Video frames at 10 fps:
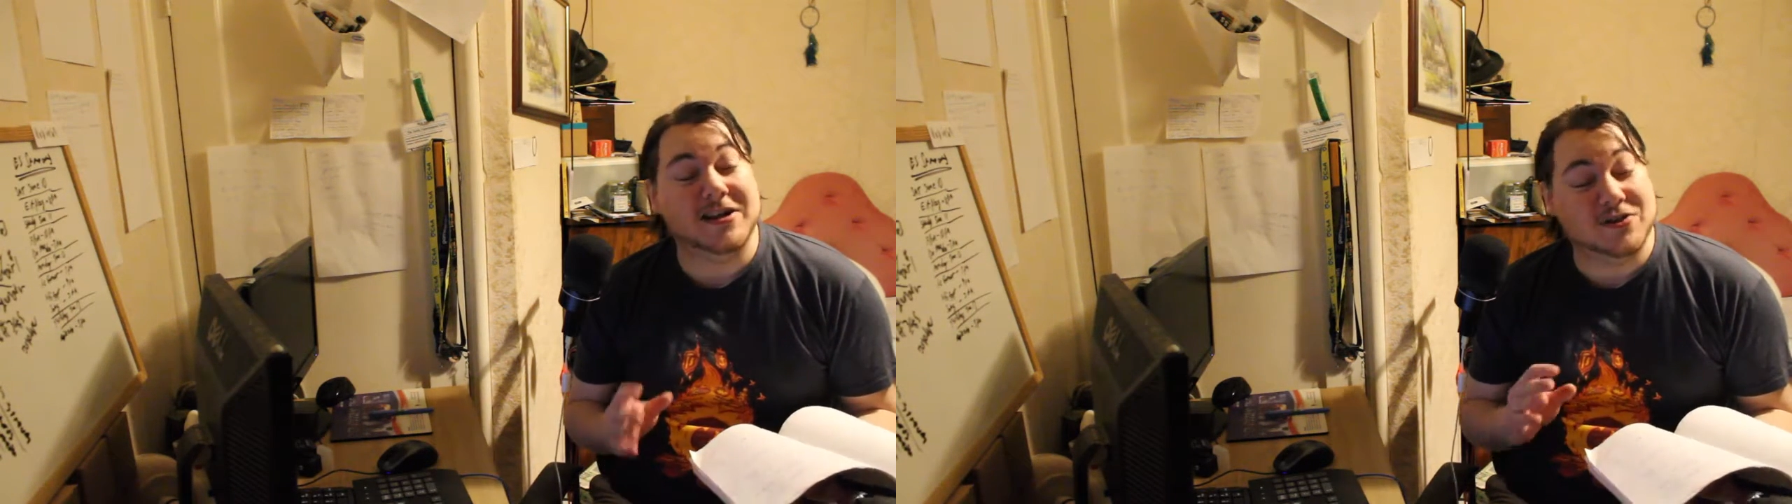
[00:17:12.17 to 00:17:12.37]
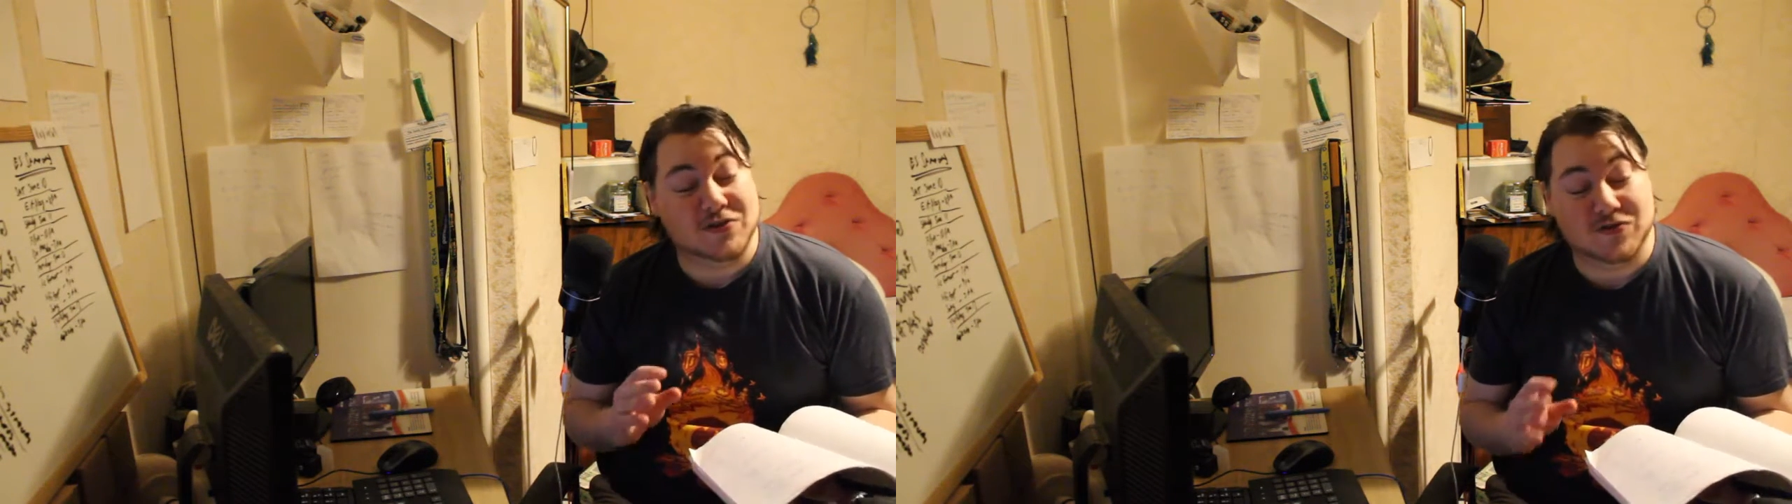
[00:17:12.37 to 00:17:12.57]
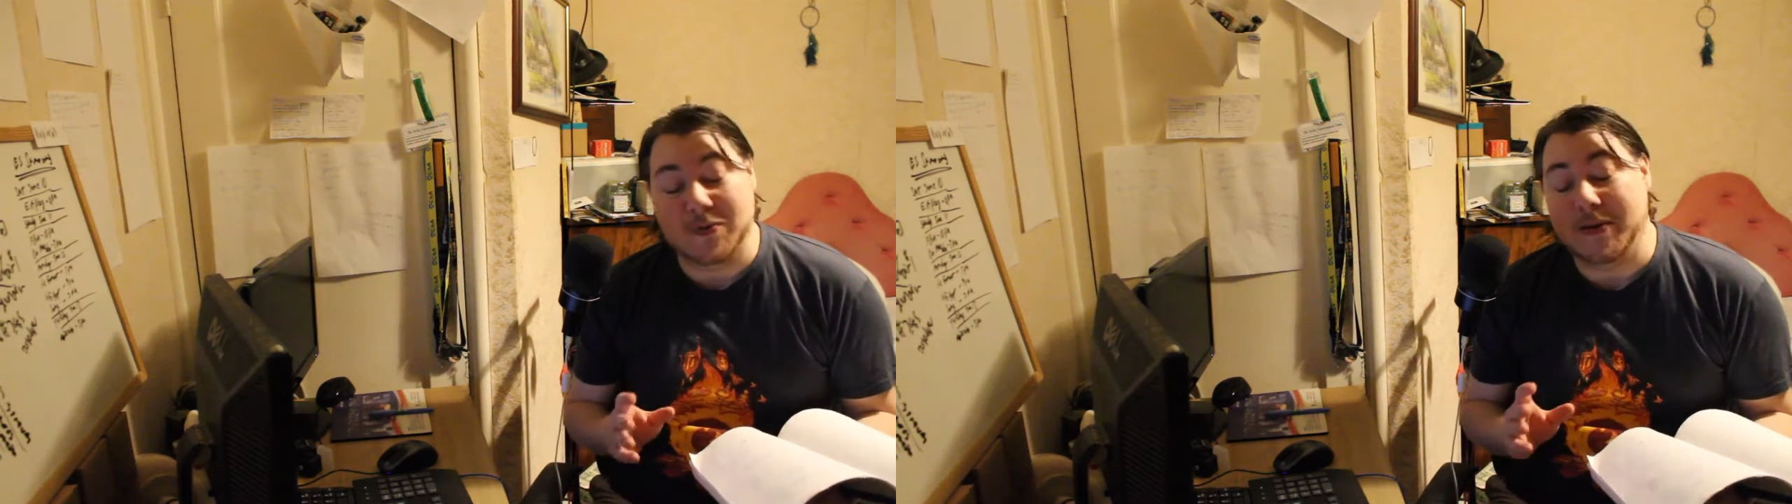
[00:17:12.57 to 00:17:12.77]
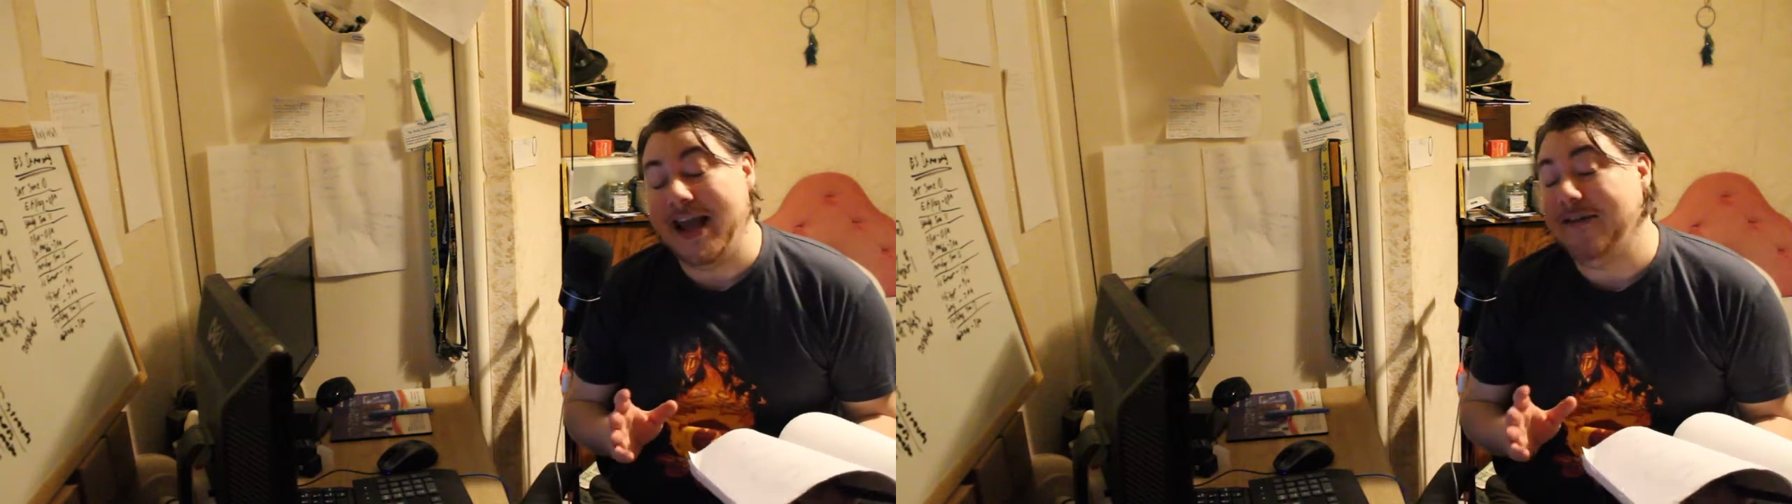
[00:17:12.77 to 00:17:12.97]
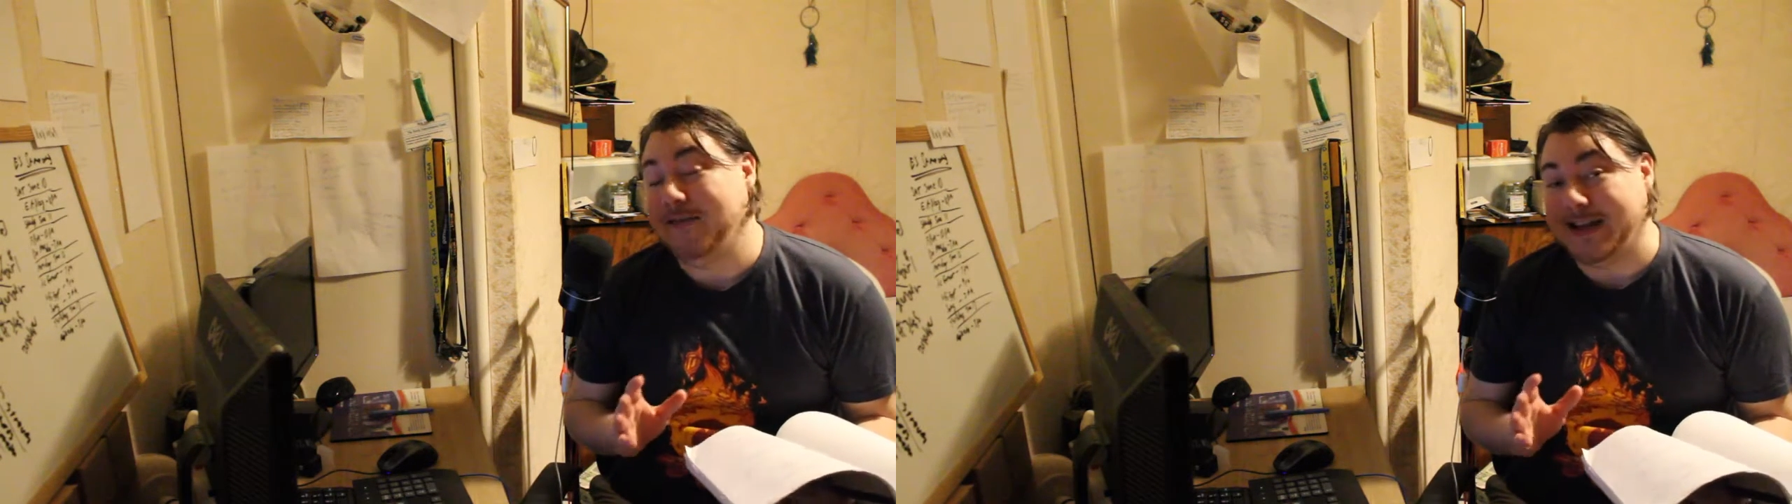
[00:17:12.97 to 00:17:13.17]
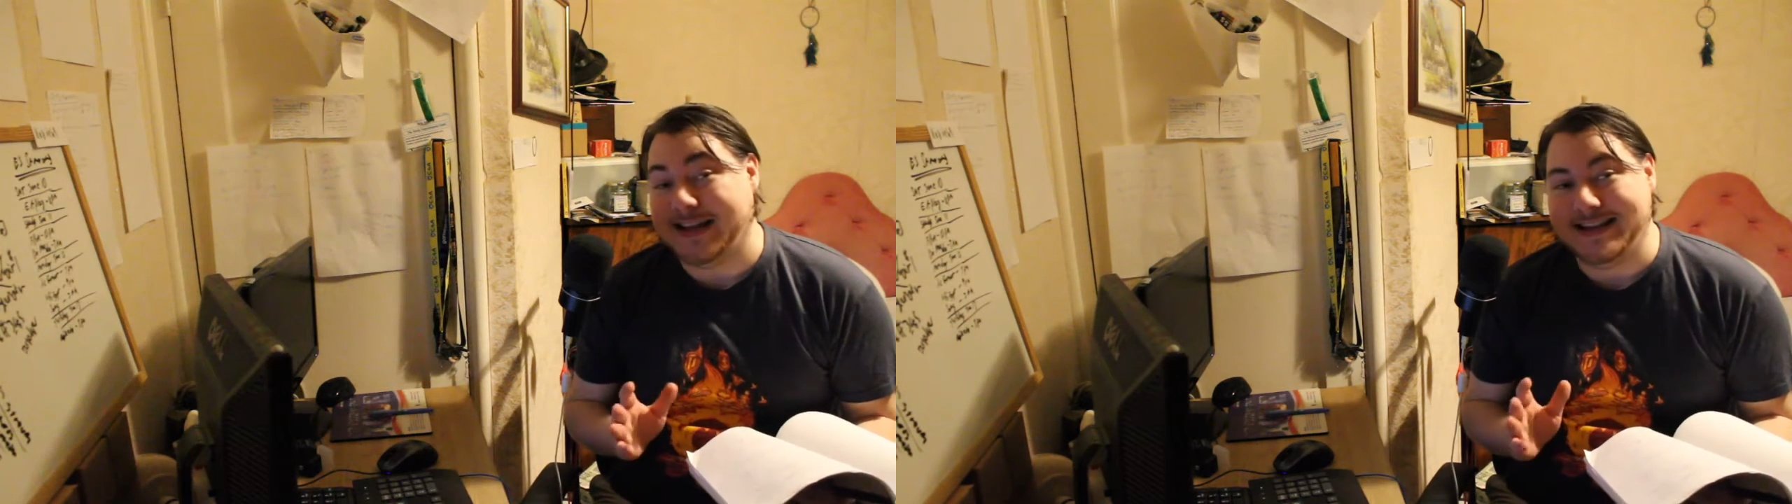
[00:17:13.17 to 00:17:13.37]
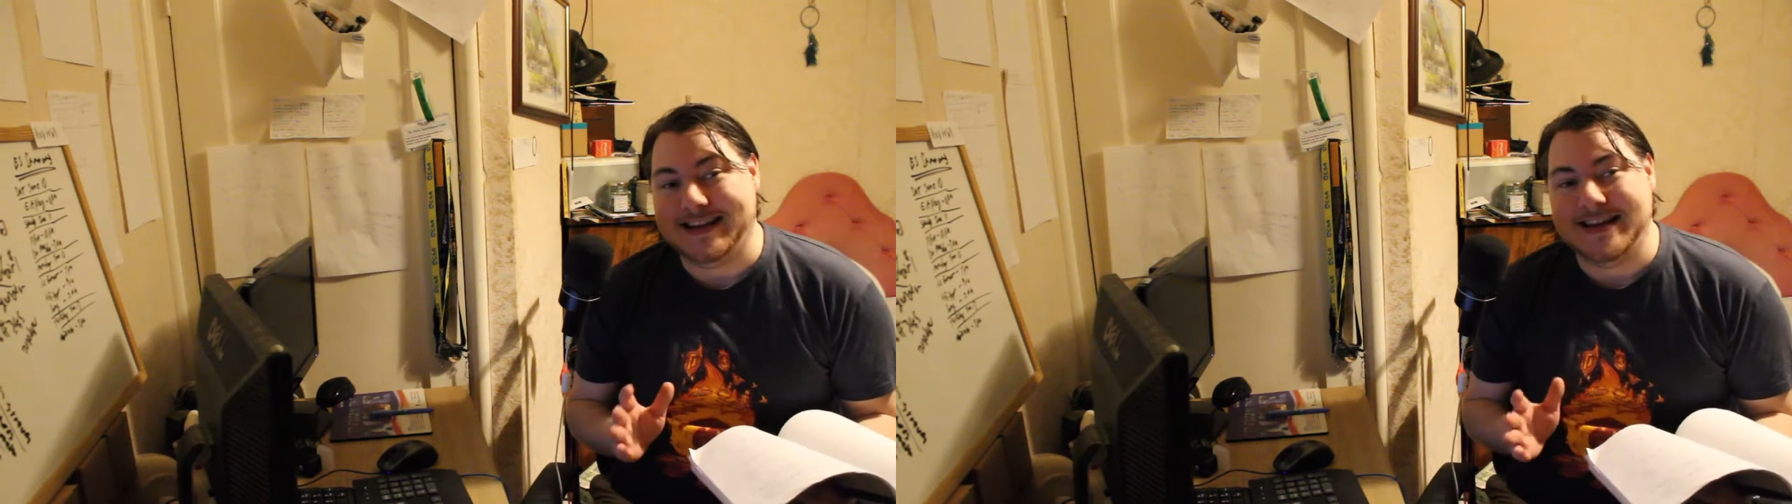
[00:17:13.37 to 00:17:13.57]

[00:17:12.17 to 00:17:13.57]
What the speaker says: extremely heavily,